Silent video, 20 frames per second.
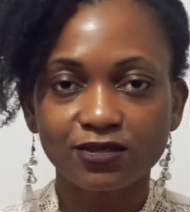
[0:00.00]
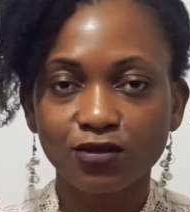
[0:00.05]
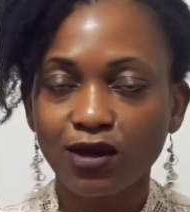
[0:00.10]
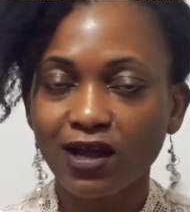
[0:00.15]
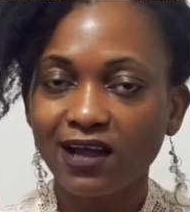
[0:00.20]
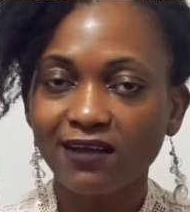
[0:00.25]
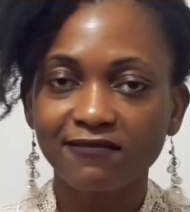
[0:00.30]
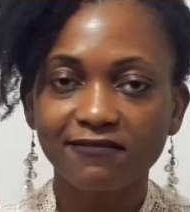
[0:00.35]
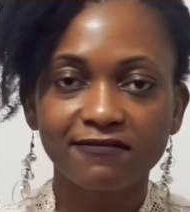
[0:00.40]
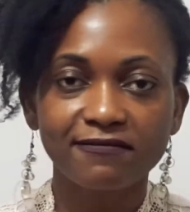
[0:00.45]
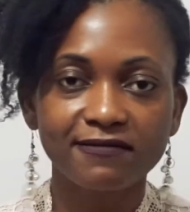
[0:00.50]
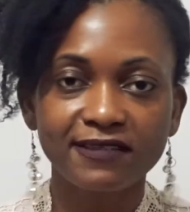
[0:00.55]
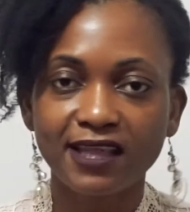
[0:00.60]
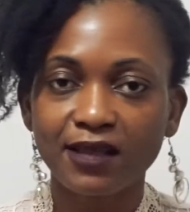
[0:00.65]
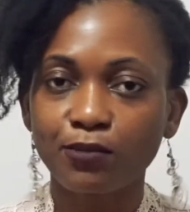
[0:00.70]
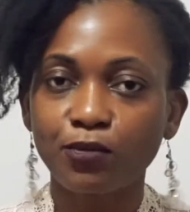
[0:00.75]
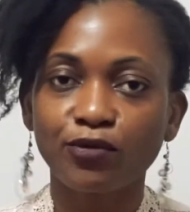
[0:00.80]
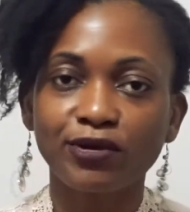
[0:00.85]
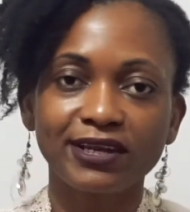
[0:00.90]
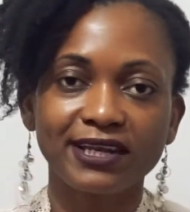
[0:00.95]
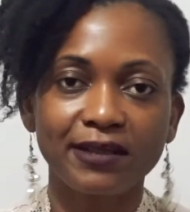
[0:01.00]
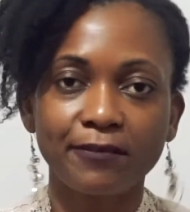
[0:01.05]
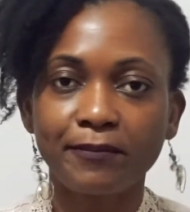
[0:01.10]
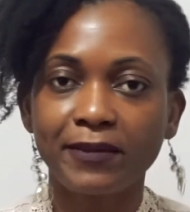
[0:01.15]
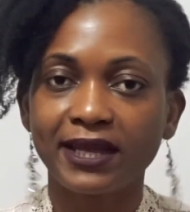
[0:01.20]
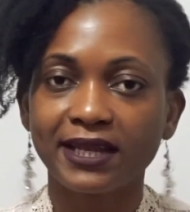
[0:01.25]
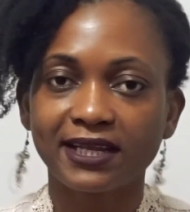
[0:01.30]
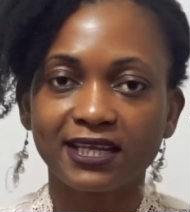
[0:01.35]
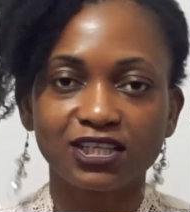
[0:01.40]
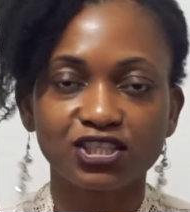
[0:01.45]
or have them already
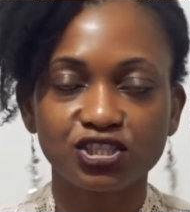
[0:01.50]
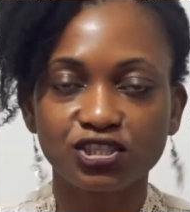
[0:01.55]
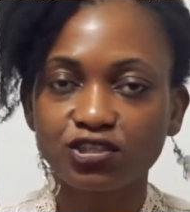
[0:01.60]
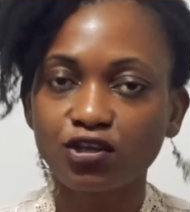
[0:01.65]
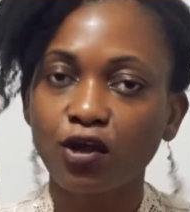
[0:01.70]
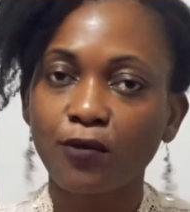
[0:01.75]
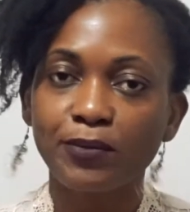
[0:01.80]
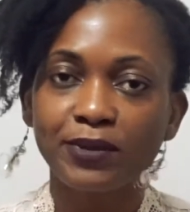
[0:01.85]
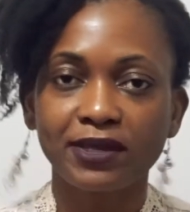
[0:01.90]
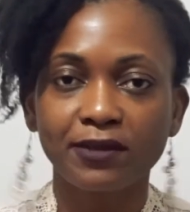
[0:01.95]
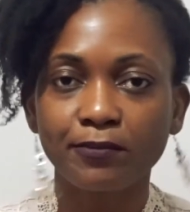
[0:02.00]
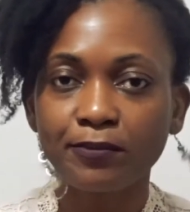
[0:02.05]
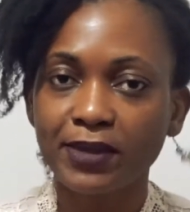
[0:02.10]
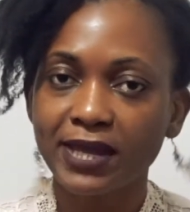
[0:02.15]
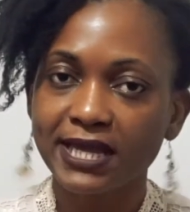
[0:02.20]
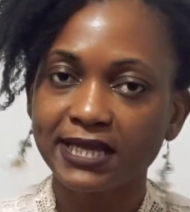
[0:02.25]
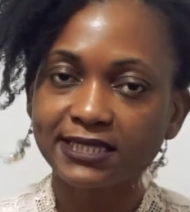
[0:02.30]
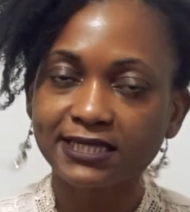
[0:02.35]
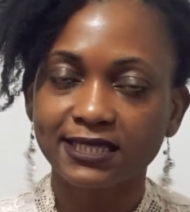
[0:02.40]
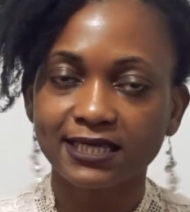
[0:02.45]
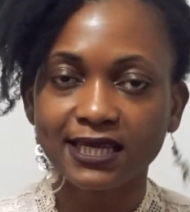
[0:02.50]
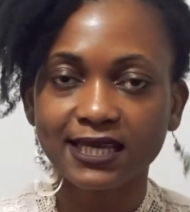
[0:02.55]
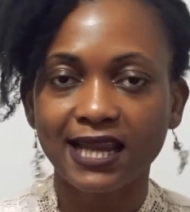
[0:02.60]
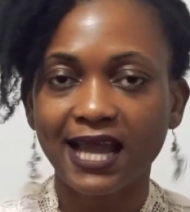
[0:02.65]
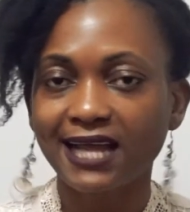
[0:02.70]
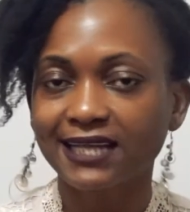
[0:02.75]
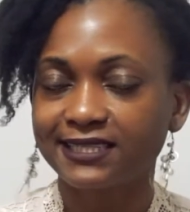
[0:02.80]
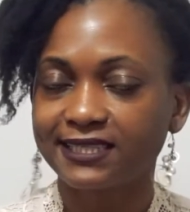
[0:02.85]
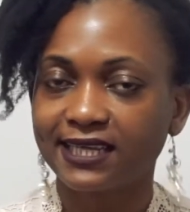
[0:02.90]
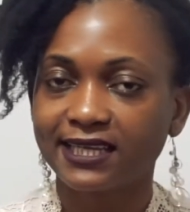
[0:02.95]
made and you just copy and paste and then
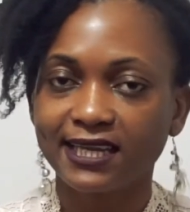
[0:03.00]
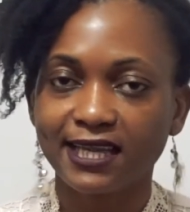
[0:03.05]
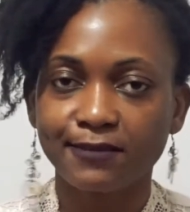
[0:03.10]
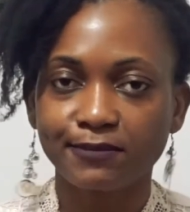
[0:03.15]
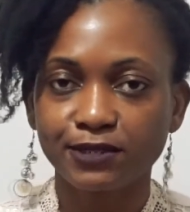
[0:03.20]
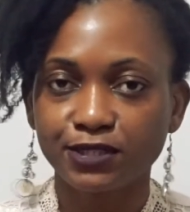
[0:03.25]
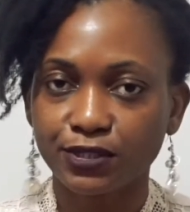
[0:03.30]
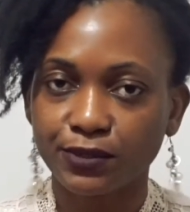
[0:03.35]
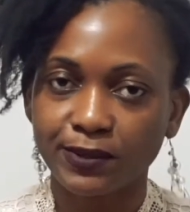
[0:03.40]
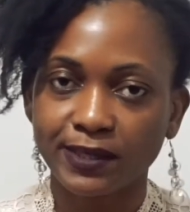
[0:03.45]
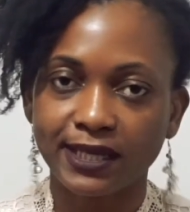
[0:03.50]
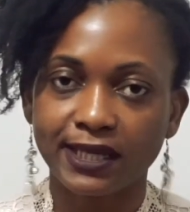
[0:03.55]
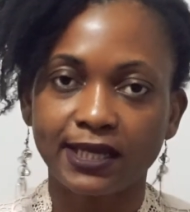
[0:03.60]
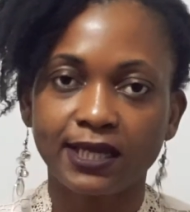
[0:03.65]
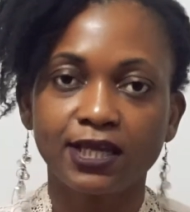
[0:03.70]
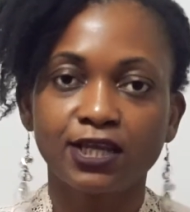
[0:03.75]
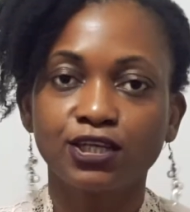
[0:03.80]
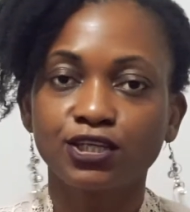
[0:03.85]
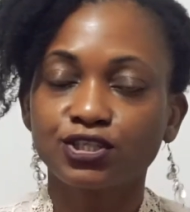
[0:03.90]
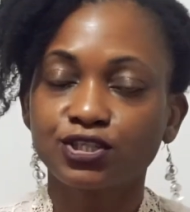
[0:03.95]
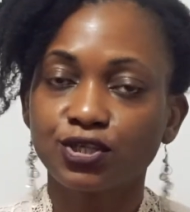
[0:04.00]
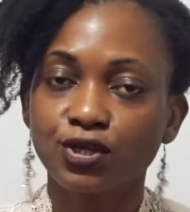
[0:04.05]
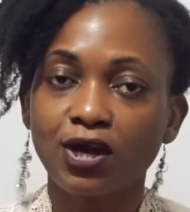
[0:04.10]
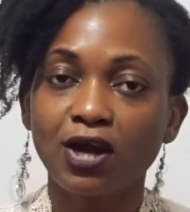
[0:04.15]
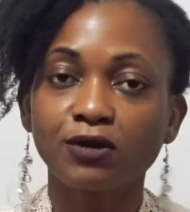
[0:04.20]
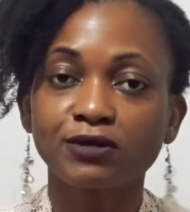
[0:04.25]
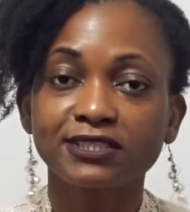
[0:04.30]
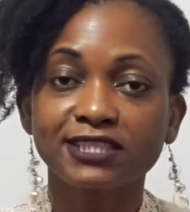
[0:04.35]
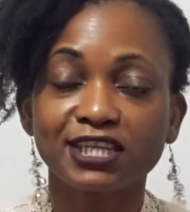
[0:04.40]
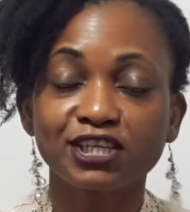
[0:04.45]
add your name to it. So I
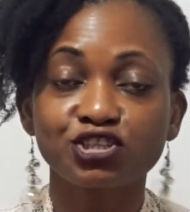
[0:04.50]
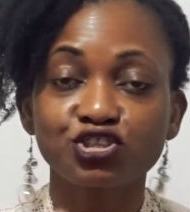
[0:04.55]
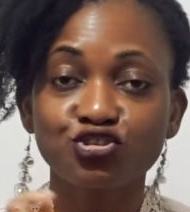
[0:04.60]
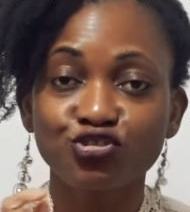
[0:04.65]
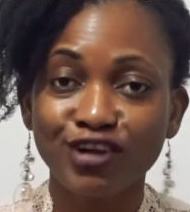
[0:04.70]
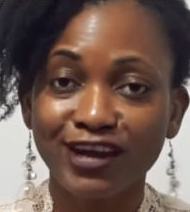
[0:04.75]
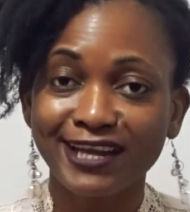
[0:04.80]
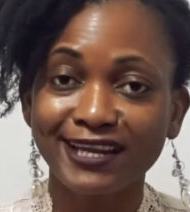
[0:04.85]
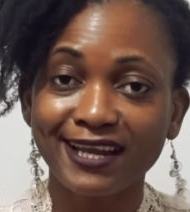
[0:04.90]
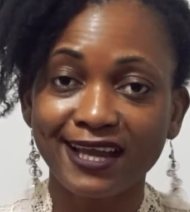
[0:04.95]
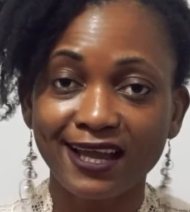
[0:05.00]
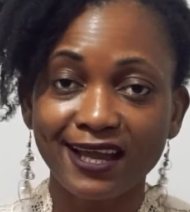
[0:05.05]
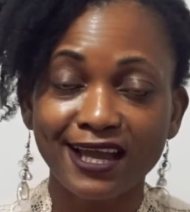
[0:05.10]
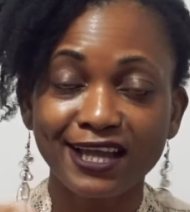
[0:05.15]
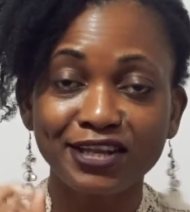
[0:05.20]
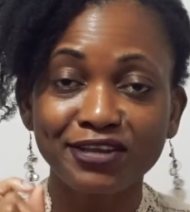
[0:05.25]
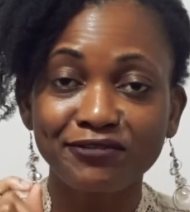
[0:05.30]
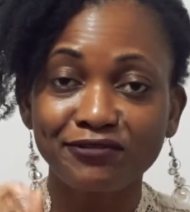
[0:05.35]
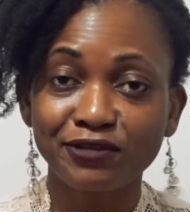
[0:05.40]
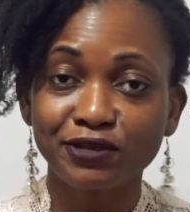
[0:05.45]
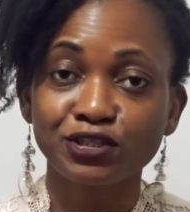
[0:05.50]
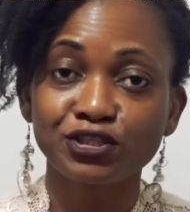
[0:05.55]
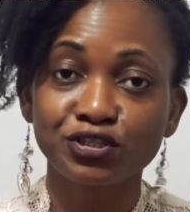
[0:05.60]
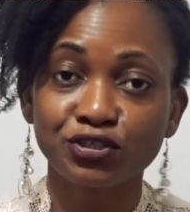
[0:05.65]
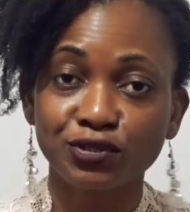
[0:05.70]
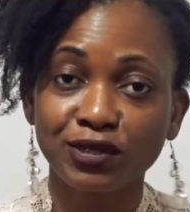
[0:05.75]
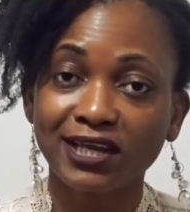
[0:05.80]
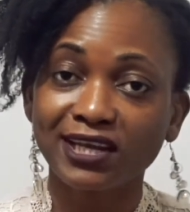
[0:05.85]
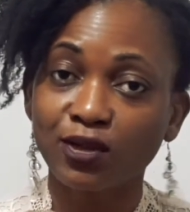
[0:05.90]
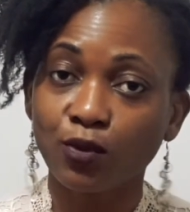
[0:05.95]
would say try that, and if you do
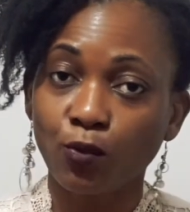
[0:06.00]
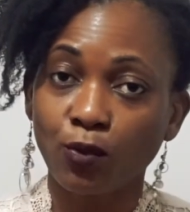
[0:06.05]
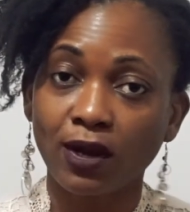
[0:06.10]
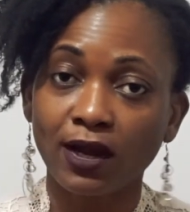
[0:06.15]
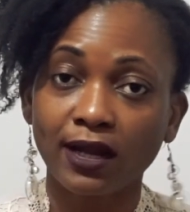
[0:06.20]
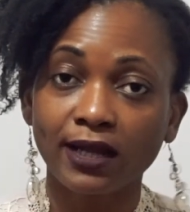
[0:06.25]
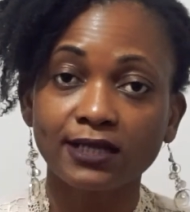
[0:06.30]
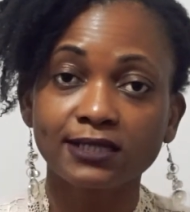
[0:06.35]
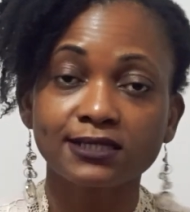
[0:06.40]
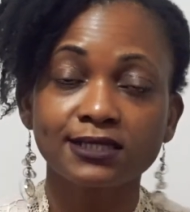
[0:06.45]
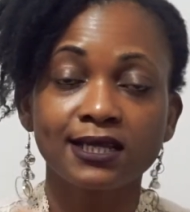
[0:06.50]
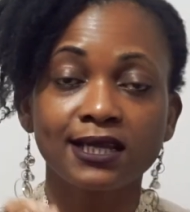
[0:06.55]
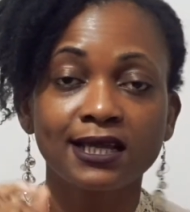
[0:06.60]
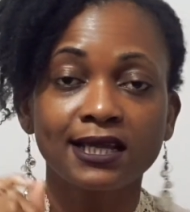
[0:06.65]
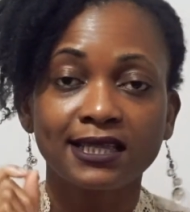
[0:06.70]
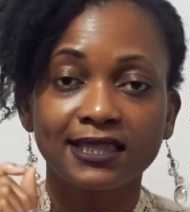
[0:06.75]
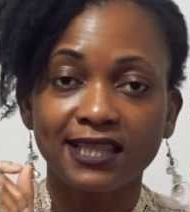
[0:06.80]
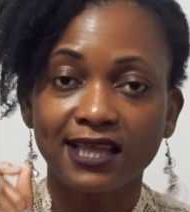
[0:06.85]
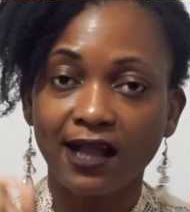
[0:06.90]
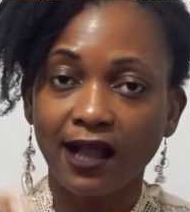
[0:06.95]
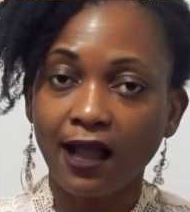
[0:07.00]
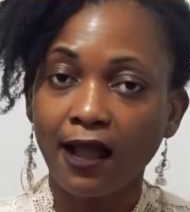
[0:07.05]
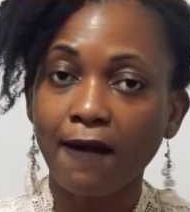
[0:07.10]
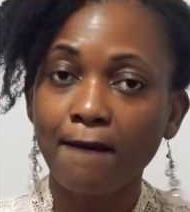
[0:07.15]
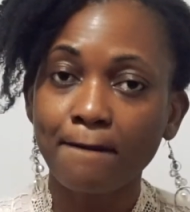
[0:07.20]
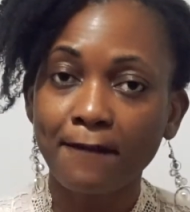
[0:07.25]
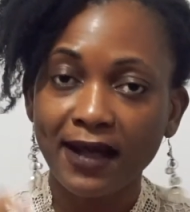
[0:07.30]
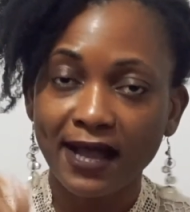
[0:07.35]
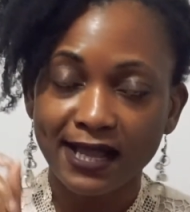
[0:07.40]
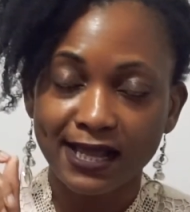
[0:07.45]
and it works, then come
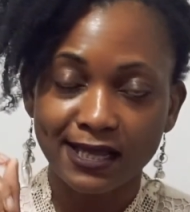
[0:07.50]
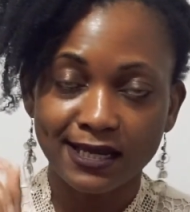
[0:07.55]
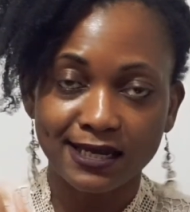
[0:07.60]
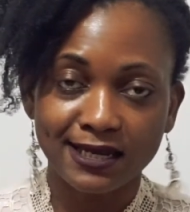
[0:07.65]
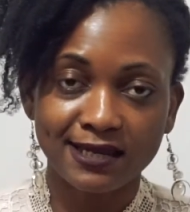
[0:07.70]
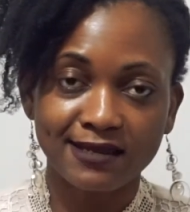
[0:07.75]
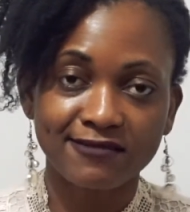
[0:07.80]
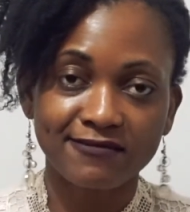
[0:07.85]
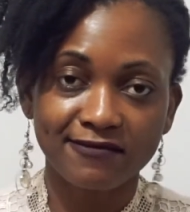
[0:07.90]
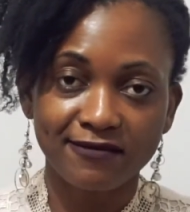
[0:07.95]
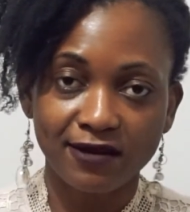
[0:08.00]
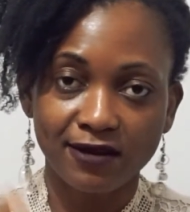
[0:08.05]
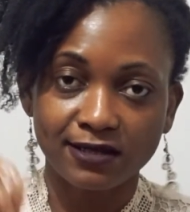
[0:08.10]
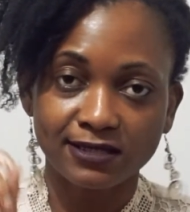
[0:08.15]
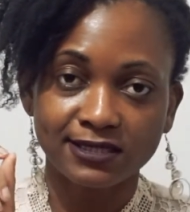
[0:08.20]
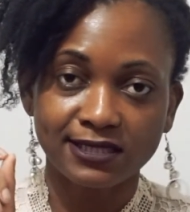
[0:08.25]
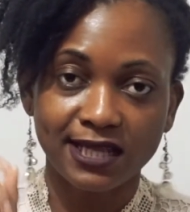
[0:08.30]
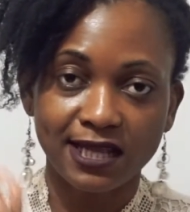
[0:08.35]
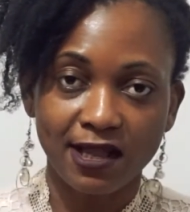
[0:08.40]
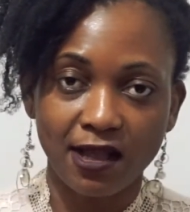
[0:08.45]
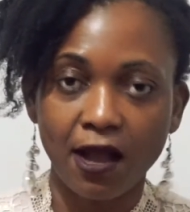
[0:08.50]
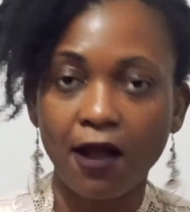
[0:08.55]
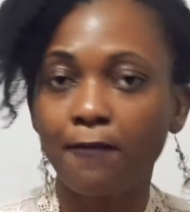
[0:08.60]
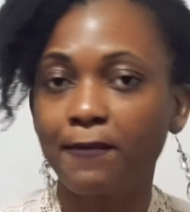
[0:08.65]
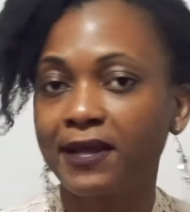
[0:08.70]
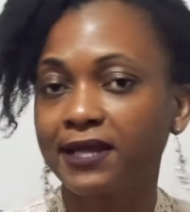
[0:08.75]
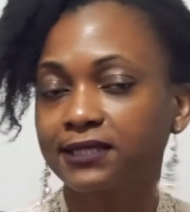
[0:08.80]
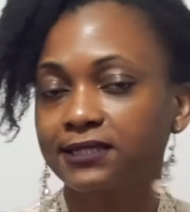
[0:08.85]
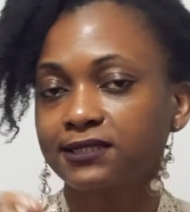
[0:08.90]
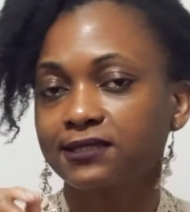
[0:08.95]
back and leave us a
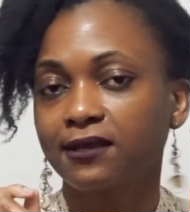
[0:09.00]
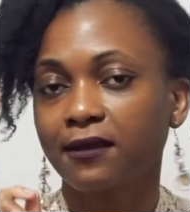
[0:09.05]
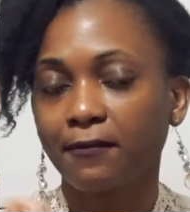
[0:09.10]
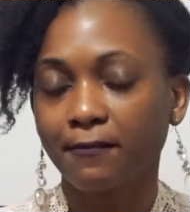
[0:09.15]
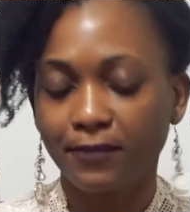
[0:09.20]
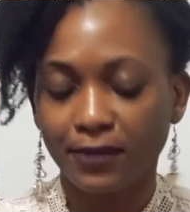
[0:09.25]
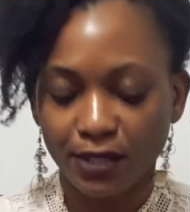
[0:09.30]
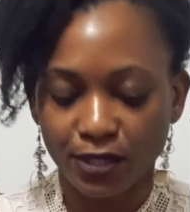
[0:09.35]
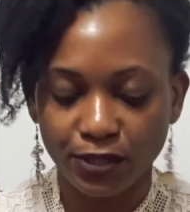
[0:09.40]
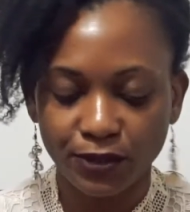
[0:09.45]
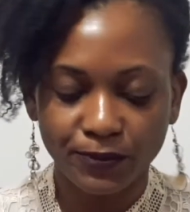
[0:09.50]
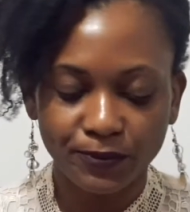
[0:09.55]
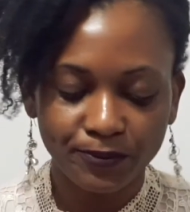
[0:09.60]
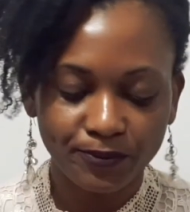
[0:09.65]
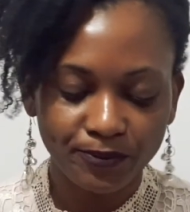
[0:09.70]
comment below.